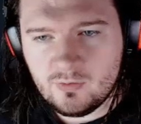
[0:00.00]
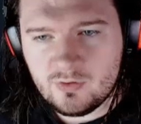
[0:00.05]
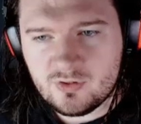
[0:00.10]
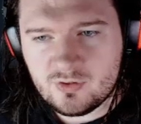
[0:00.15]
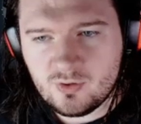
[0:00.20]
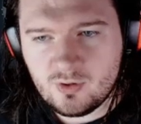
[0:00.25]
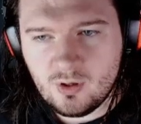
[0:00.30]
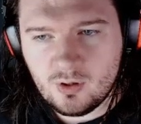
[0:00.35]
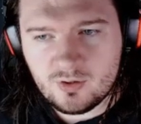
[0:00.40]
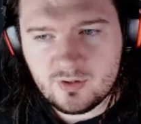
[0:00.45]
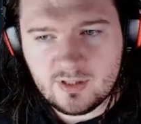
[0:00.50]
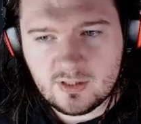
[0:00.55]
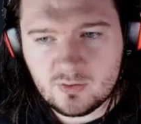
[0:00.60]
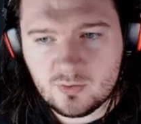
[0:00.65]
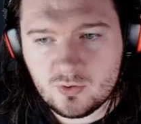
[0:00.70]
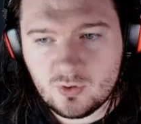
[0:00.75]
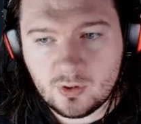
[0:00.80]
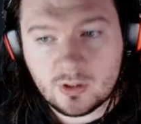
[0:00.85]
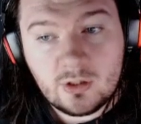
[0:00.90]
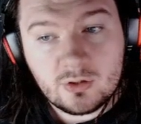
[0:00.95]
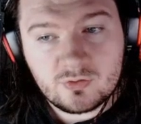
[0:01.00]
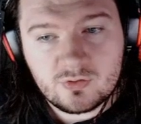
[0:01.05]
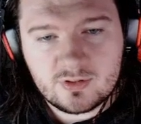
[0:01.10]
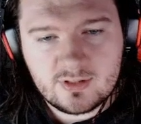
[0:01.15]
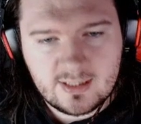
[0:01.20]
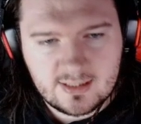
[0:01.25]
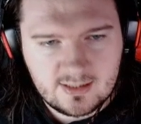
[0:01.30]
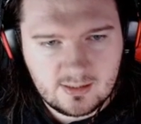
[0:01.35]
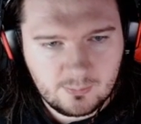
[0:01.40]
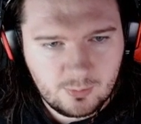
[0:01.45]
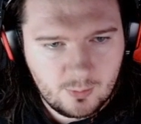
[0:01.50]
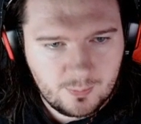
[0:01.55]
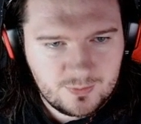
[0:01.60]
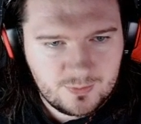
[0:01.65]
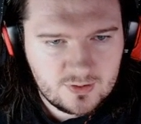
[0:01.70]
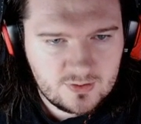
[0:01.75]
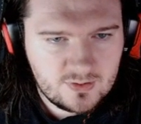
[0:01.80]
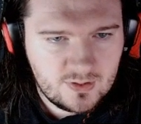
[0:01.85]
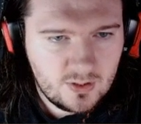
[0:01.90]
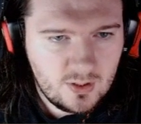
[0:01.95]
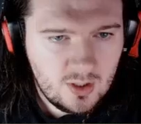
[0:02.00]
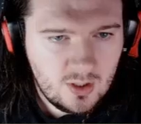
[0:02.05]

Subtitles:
This context is only used for testing purposes.